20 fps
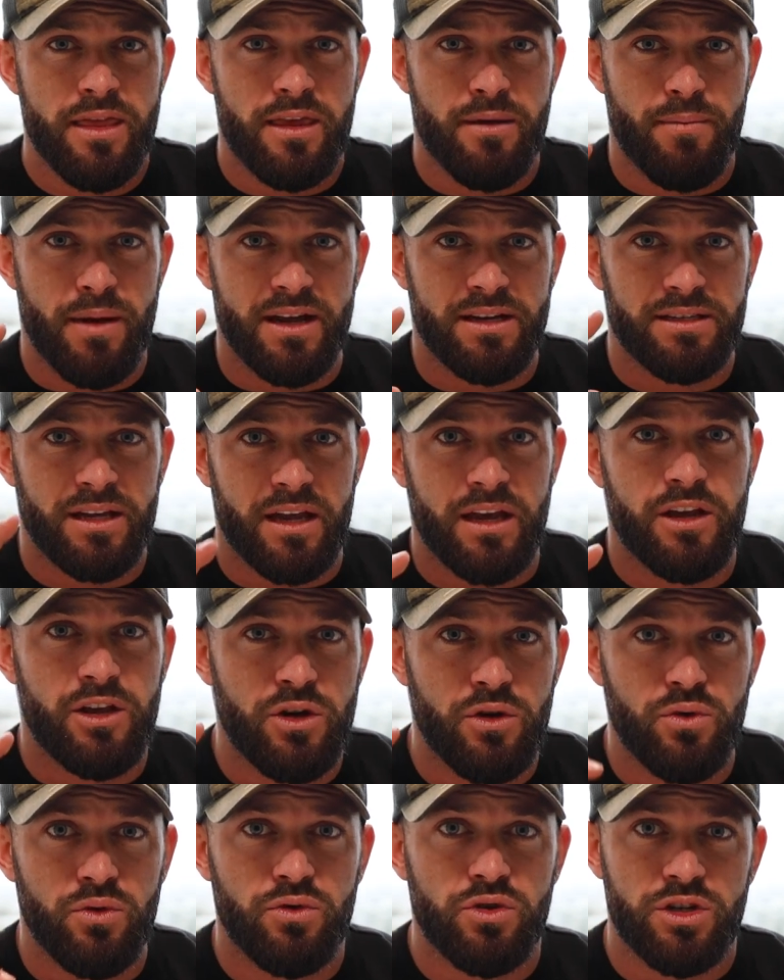that makes a
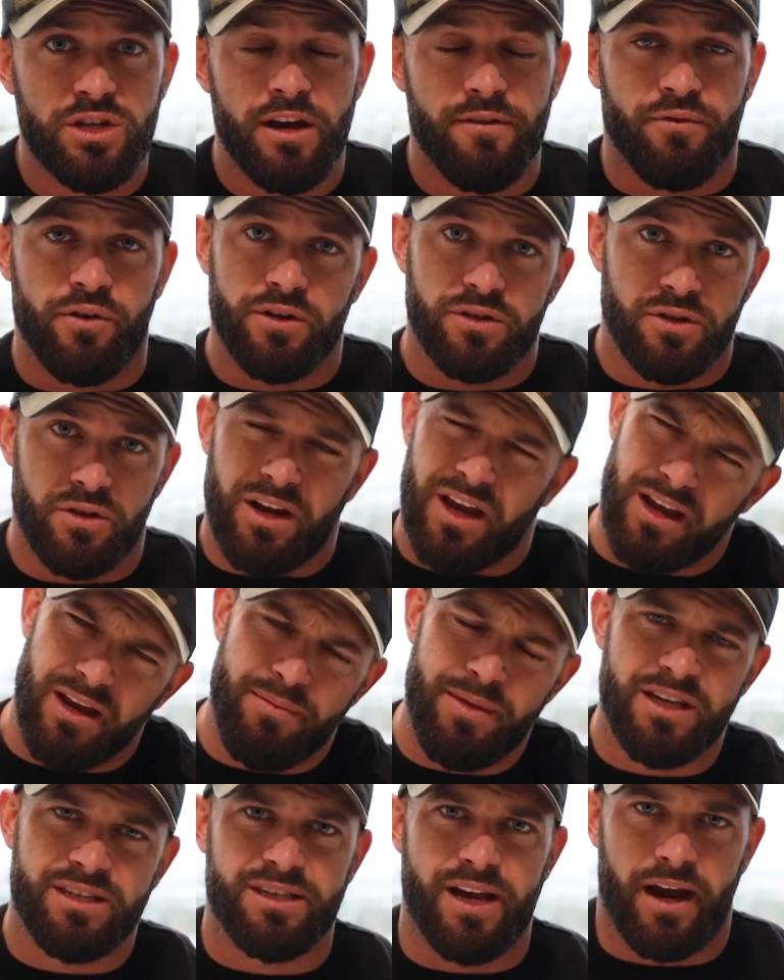huge difference, okay?
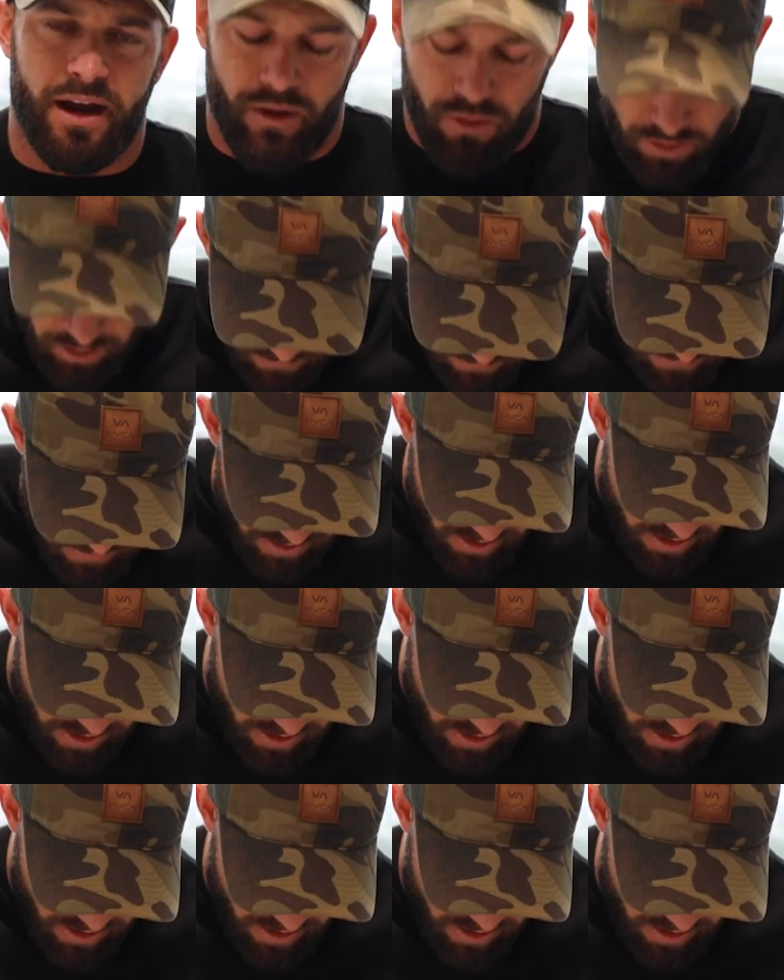Give me a second, hold on.